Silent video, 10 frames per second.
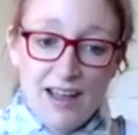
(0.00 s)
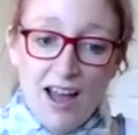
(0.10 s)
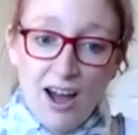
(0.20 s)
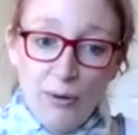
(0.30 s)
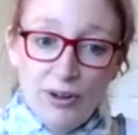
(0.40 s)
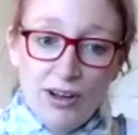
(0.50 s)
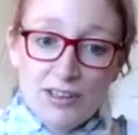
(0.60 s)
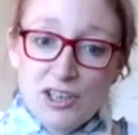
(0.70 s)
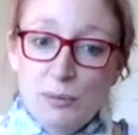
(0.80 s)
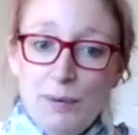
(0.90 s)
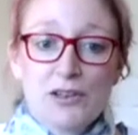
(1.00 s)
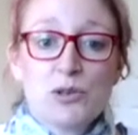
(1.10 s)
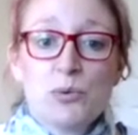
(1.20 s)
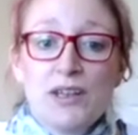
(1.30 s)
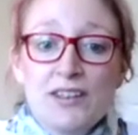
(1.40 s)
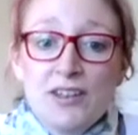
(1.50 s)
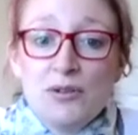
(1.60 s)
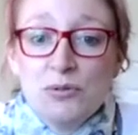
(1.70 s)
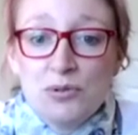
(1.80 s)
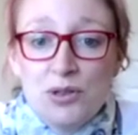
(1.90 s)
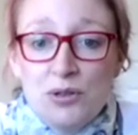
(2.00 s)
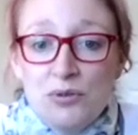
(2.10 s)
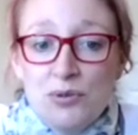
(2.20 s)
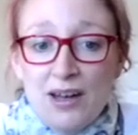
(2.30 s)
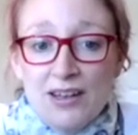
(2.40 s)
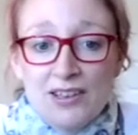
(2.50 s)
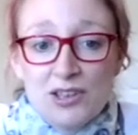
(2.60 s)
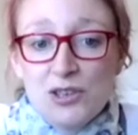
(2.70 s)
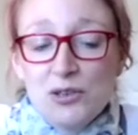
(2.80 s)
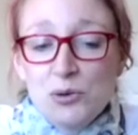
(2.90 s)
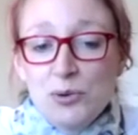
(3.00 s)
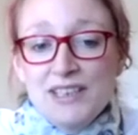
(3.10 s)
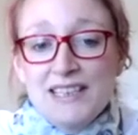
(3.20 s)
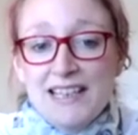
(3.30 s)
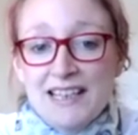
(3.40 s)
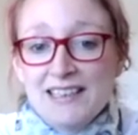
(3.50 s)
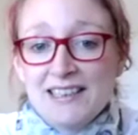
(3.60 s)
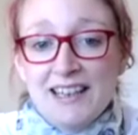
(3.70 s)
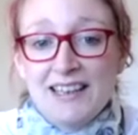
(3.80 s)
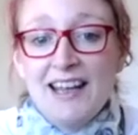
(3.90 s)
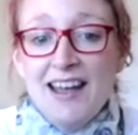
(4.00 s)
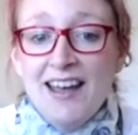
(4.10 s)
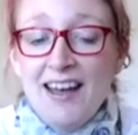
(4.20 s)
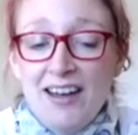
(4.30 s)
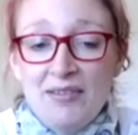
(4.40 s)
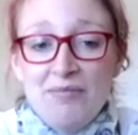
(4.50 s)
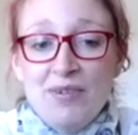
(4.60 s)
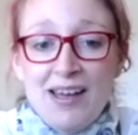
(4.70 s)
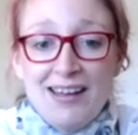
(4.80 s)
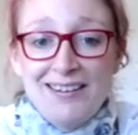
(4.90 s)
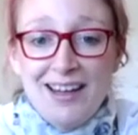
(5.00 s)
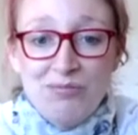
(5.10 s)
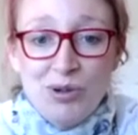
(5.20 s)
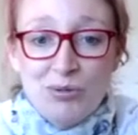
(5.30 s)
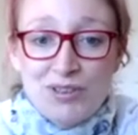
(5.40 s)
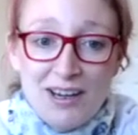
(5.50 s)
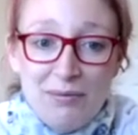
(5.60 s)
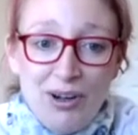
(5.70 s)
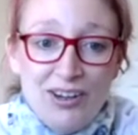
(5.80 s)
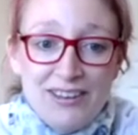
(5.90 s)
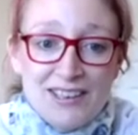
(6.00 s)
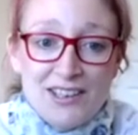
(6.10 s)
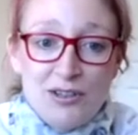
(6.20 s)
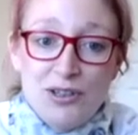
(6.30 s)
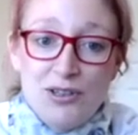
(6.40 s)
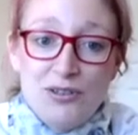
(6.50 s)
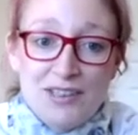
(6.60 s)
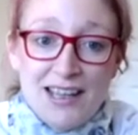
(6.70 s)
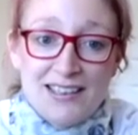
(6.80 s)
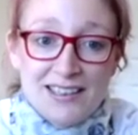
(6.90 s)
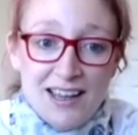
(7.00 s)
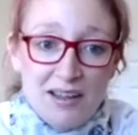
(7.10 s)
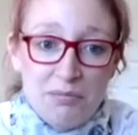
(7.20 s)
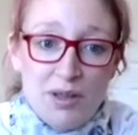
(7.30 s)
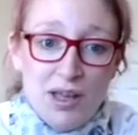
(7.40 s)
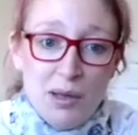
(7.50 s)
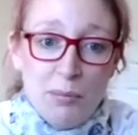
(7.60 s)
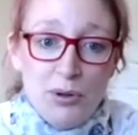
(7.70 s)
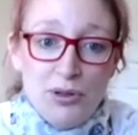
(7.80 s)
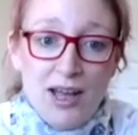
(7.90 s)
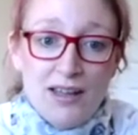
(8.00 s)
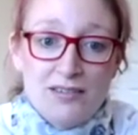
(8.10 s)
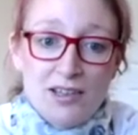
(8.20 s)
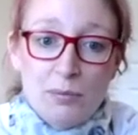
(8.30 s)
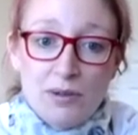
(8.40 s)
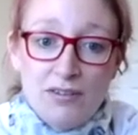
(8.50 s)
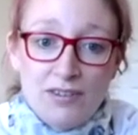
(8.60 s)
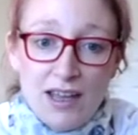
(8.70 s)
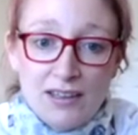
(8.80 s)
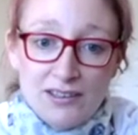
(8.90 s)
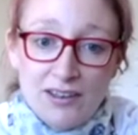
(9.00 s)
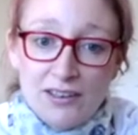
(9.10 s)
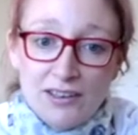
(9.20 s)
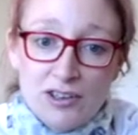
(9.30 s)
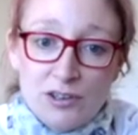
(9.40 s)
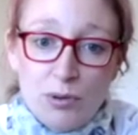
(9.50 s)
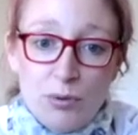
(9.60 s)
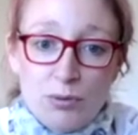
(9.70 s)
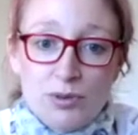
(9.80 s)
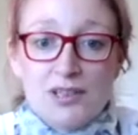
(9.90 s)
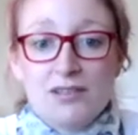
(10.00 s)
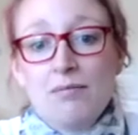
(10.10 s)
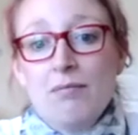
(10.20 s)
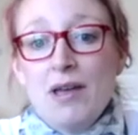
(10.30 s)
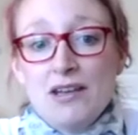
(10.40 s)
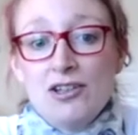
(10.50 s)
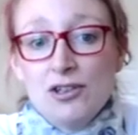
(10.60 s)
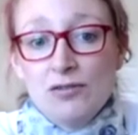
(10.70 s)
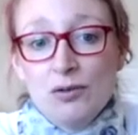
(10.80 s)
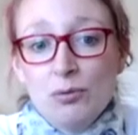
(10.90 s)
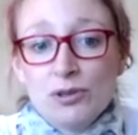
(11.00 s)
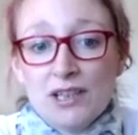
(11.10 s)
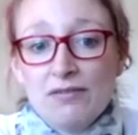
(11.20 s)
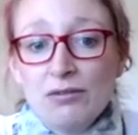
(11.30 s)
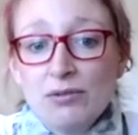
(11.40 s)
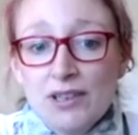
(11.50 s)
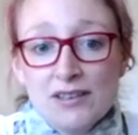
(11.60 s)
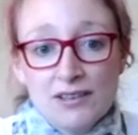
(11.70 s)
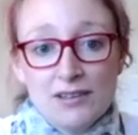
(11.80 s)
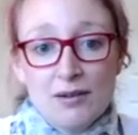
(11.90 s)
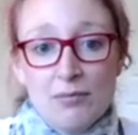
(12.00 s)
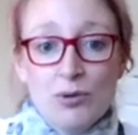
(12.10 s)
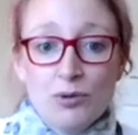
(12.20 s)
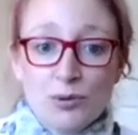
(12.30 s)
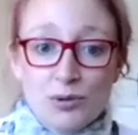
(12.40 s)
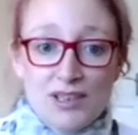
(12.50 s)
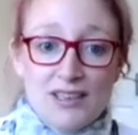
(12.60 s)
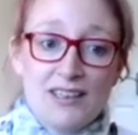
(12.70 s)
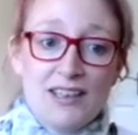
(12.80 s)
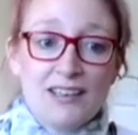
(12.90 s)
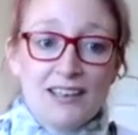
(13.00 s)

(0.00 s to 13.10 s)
I want to ask you about a tweet you you uh, you tweeted yesterday, um, and and what was kind of behind this. So you said, um, "Put your hand up if getting diagnosed with autism made you, for whatever reason, more autistic."